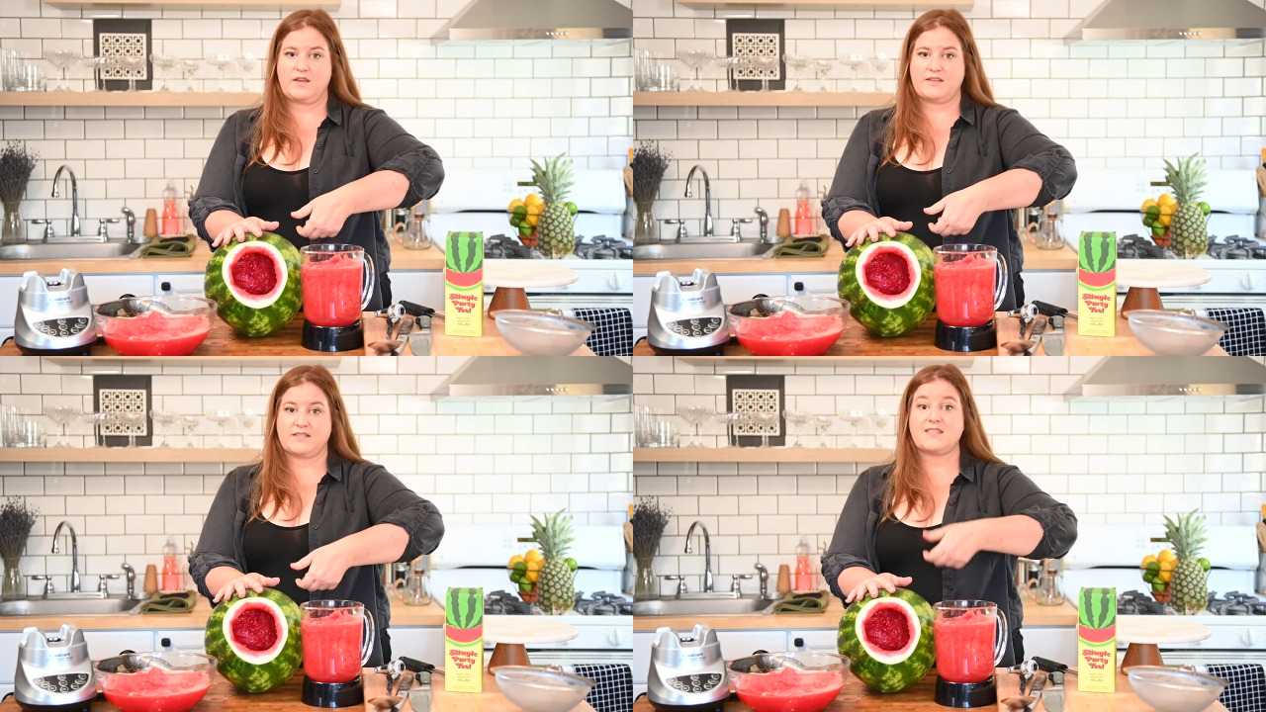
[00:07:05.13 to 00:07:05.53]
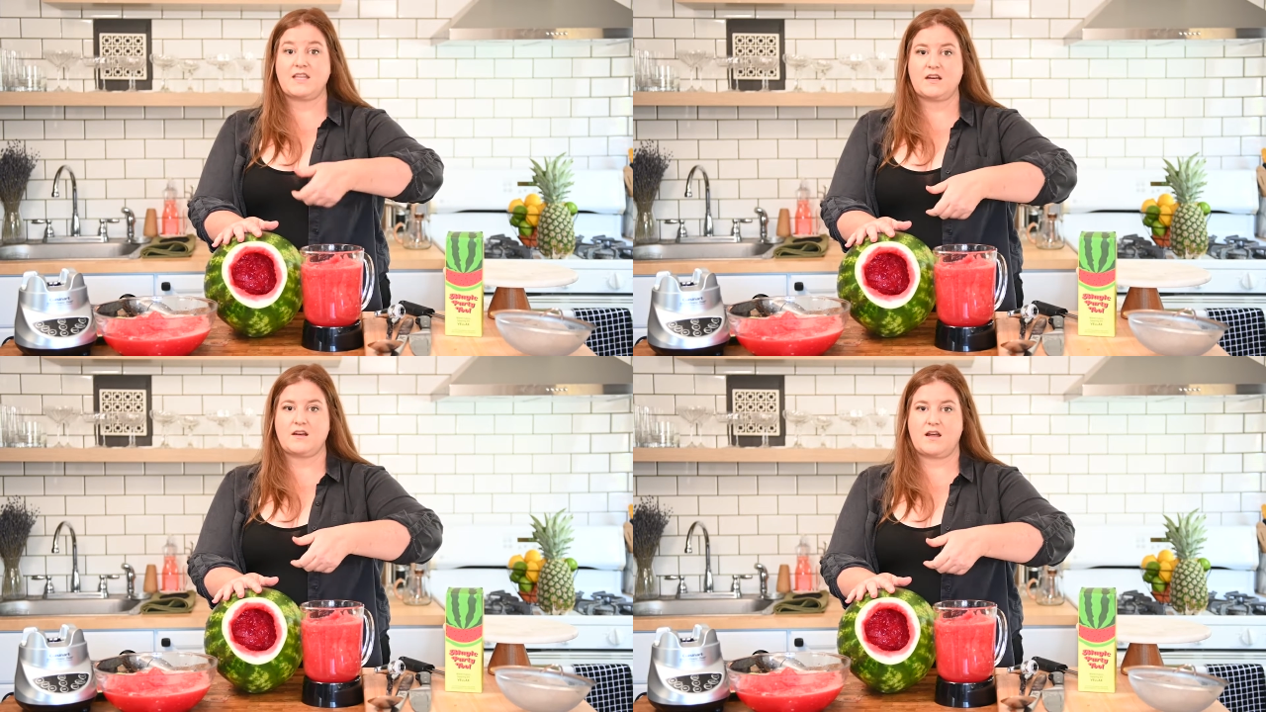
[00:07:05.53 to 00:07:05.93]
is
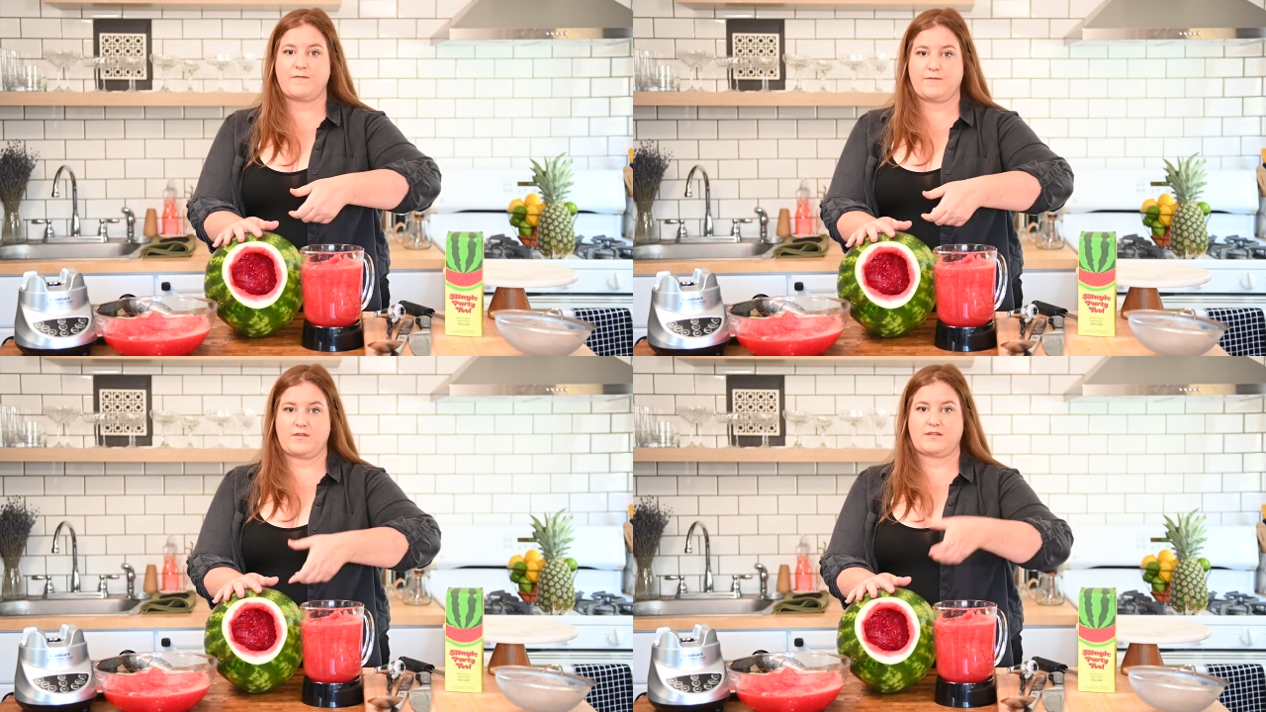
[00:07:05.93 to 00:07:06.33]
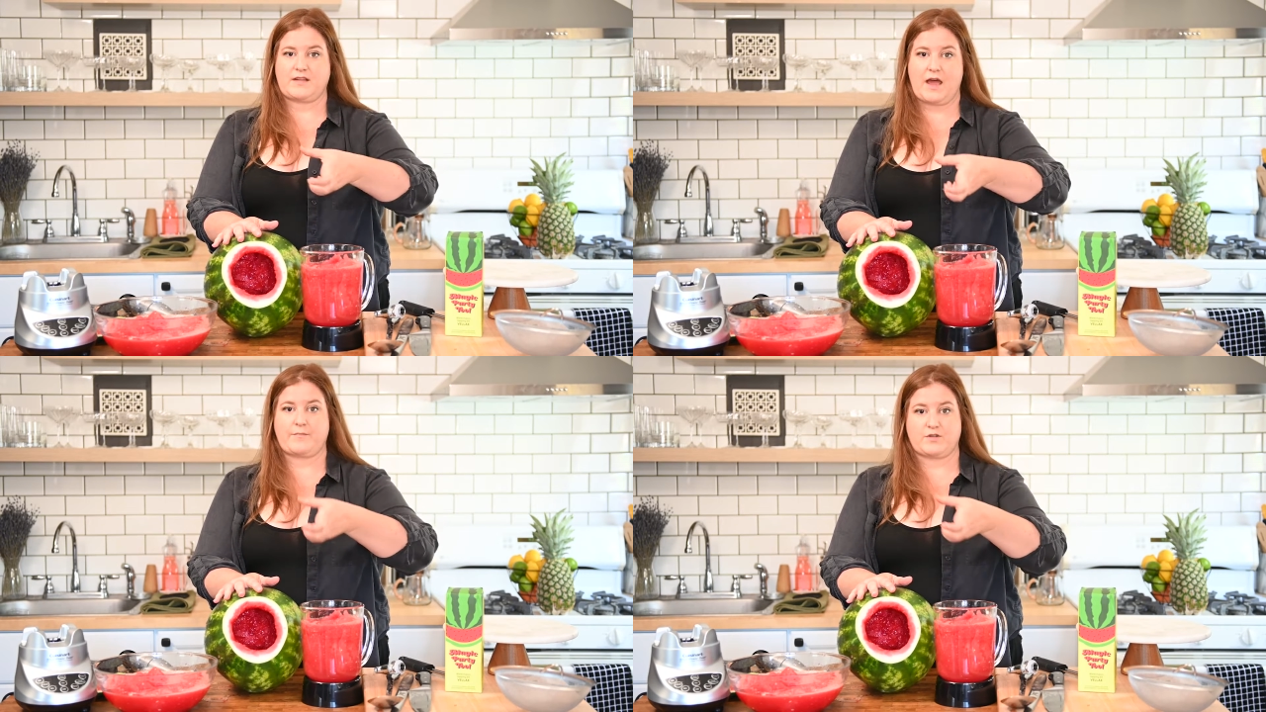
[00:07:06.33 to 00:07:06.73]
thin enough for the
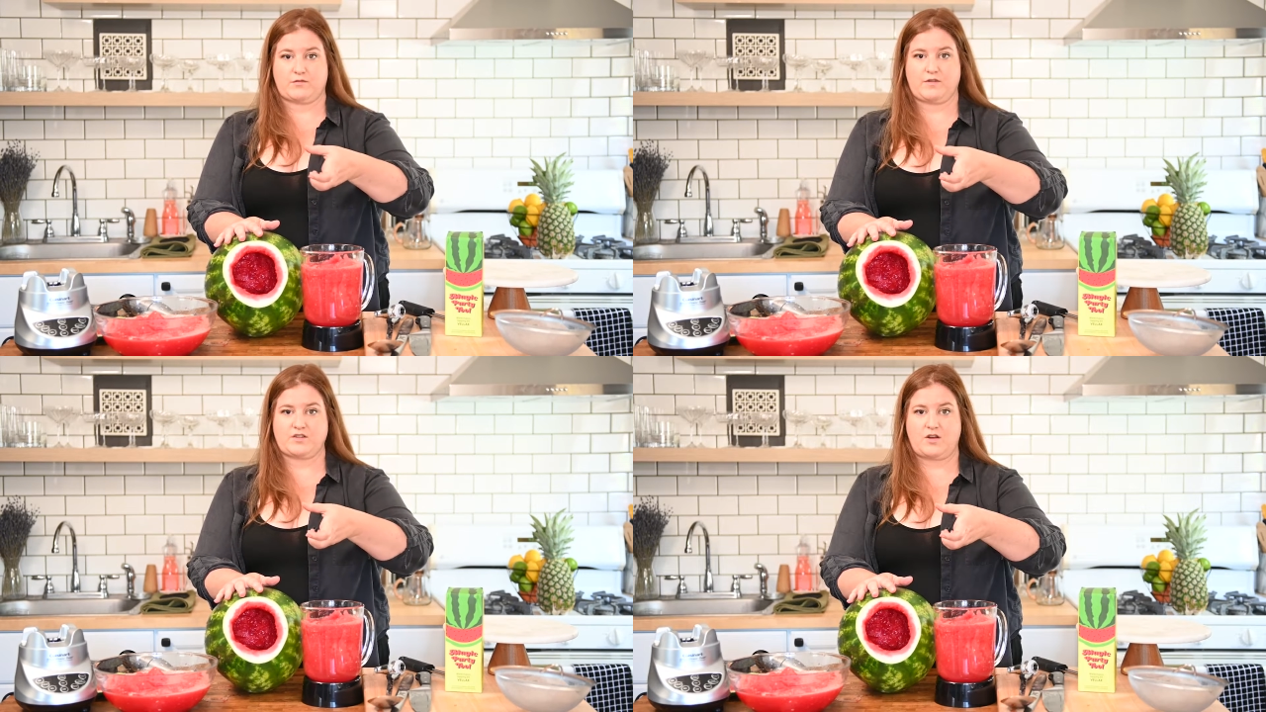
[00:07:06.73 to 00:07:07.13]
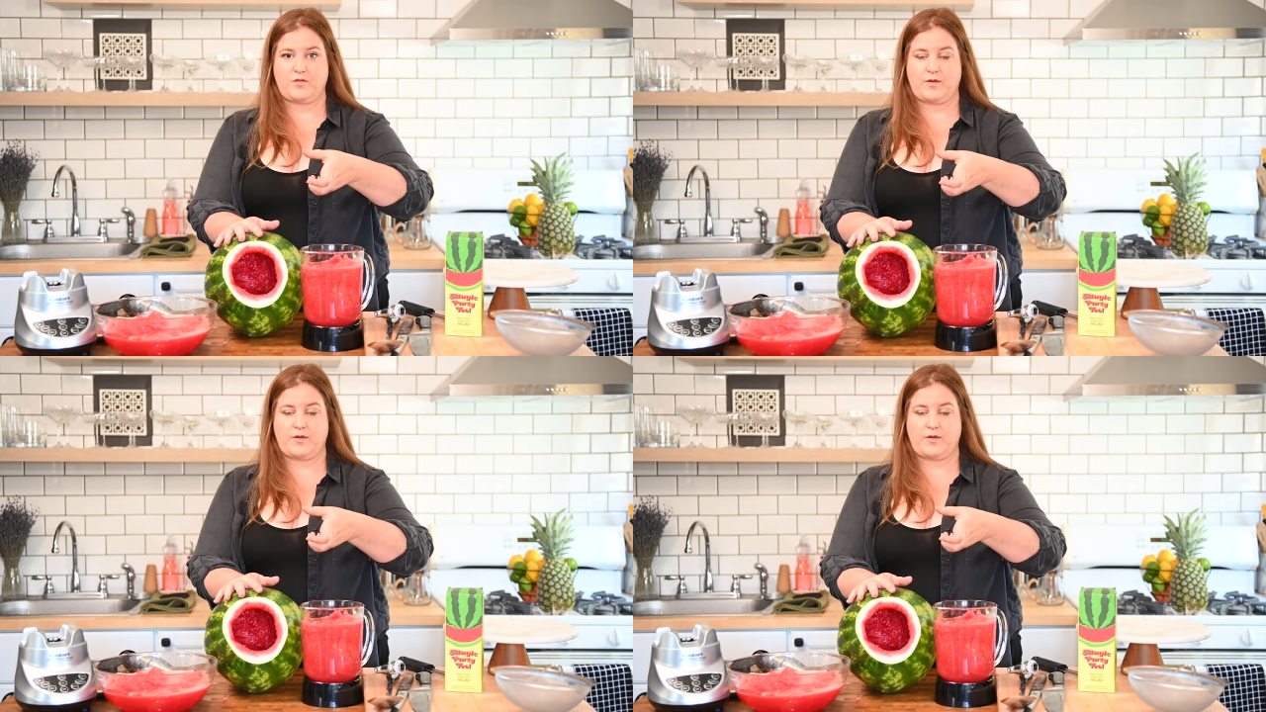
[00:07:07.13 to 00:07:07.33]
tap to reach all the